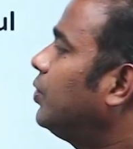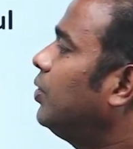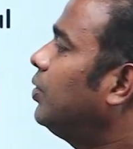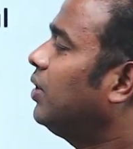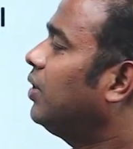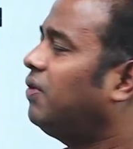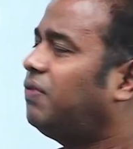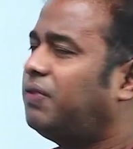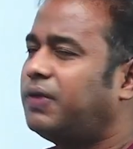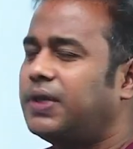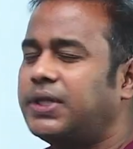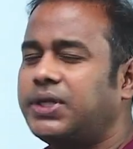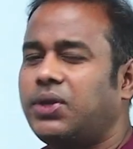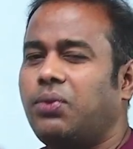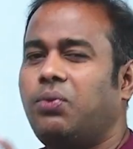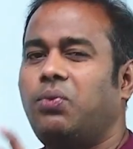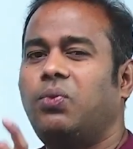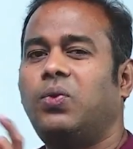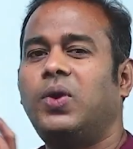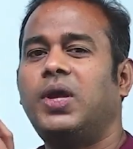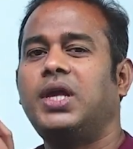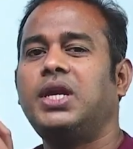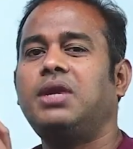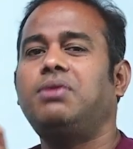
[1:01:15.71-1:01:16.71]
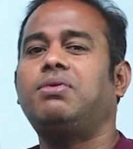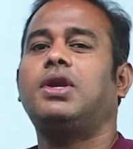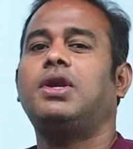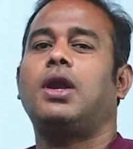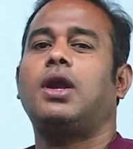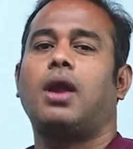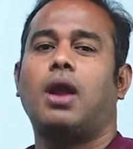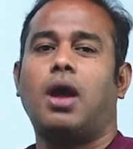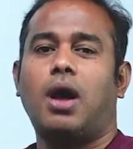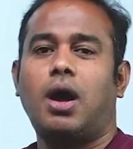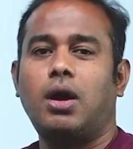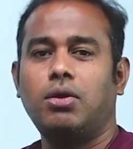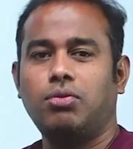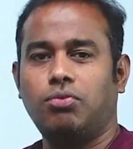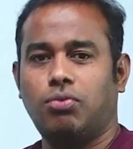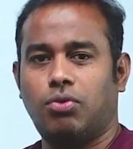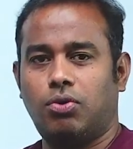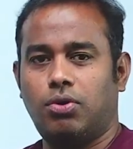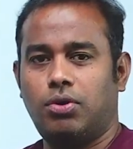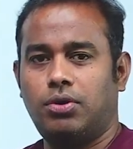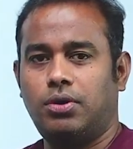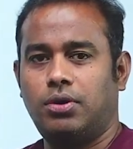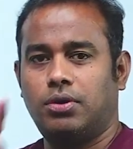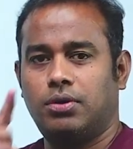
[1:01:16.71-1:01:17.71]
if it is a very long
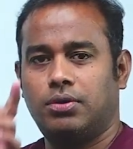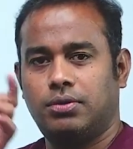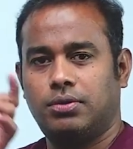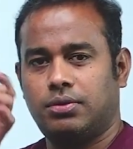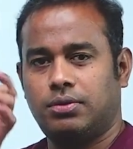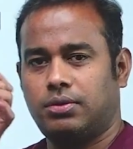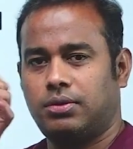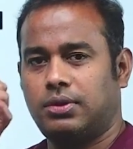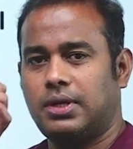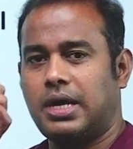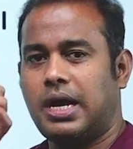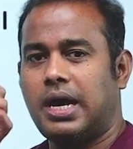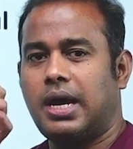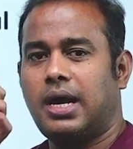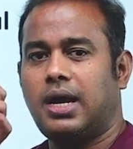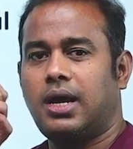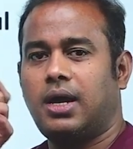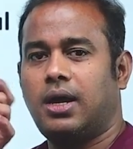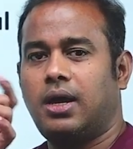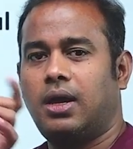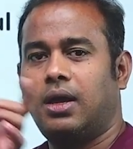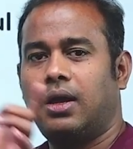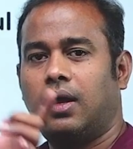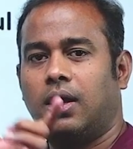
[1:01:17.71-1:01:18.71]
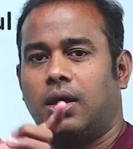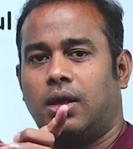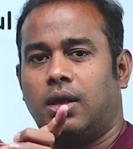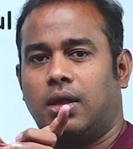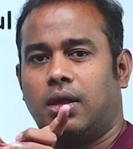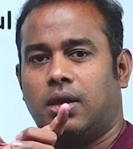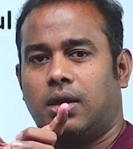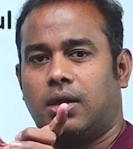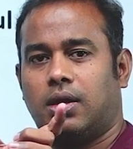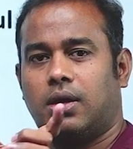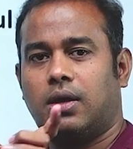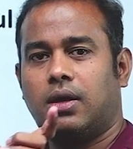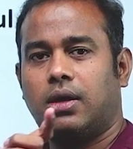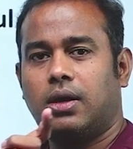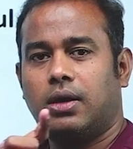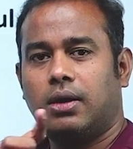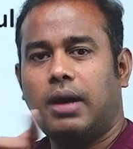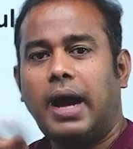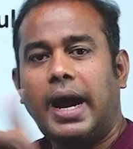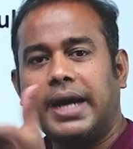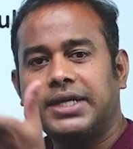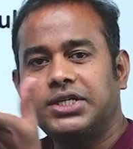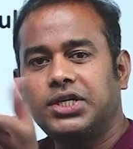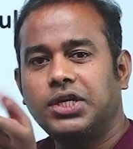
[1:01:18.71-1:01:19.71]
word, the
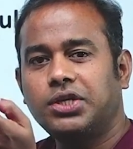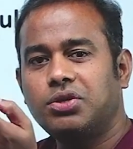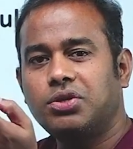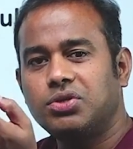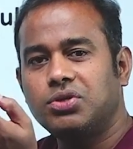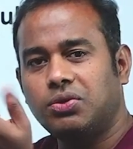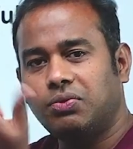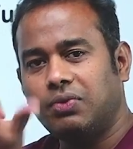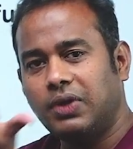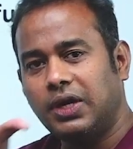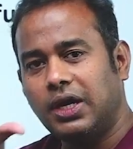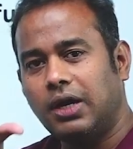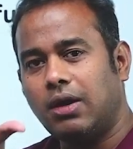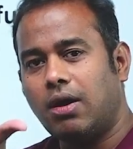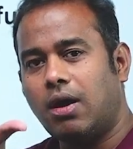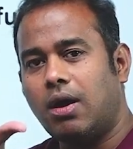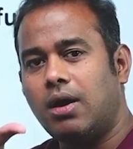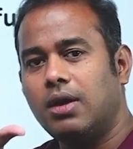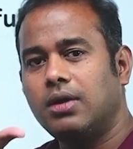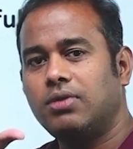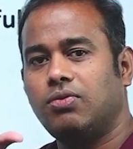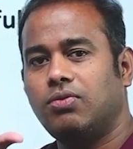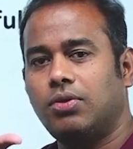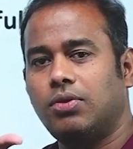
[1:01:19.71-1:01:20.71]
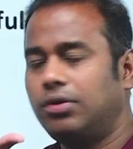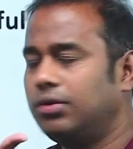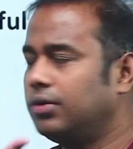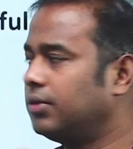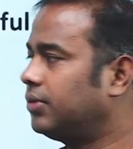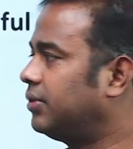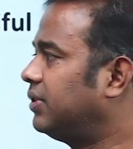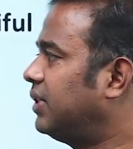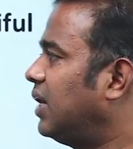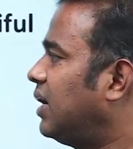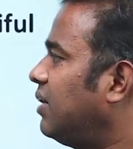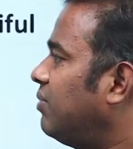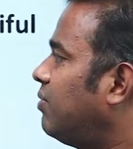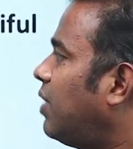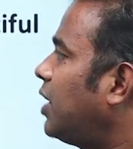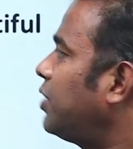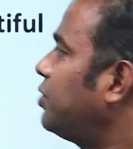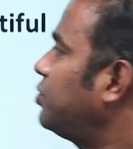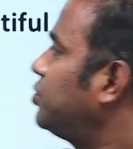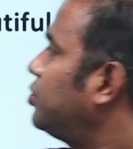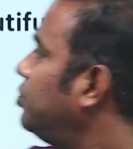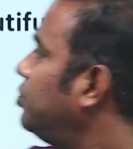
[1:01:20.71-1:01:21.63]
adjective is a very long word, then what you should